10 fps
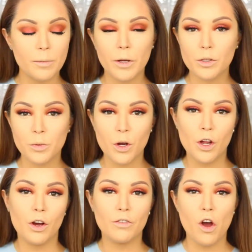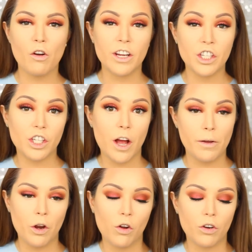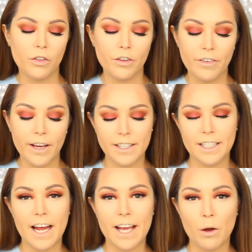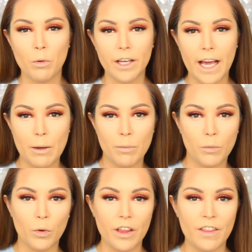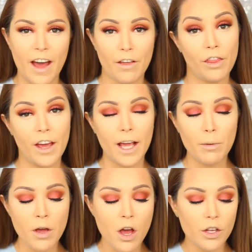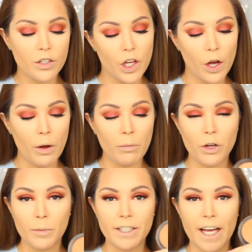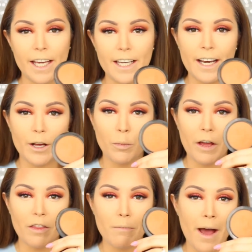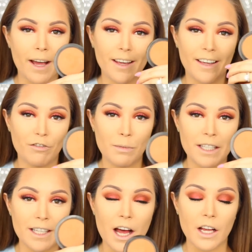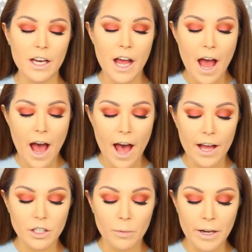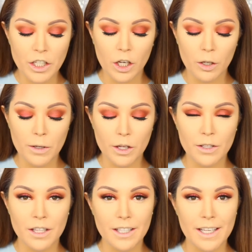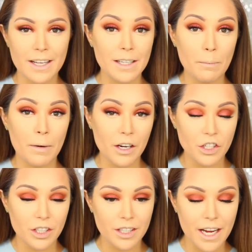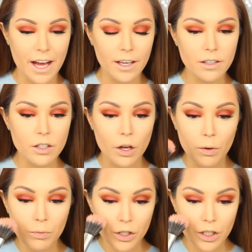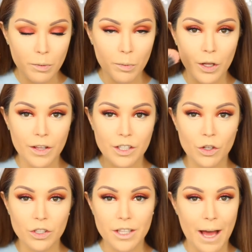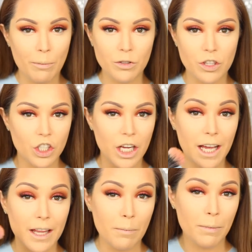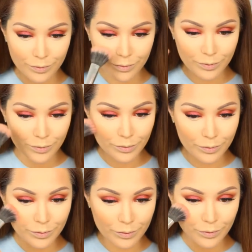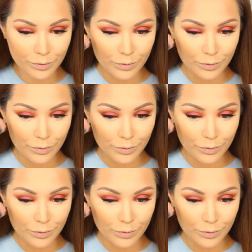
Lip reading: So because we've got a lot of orange going on the face today, I want to keep within that theme. So I'm going to be taking a little bit of the MAC Give Me Sun, and I'm actually going to be using this as a blusher today. So I'm just going to be putting this onto the apples of the cheek and then blending it through.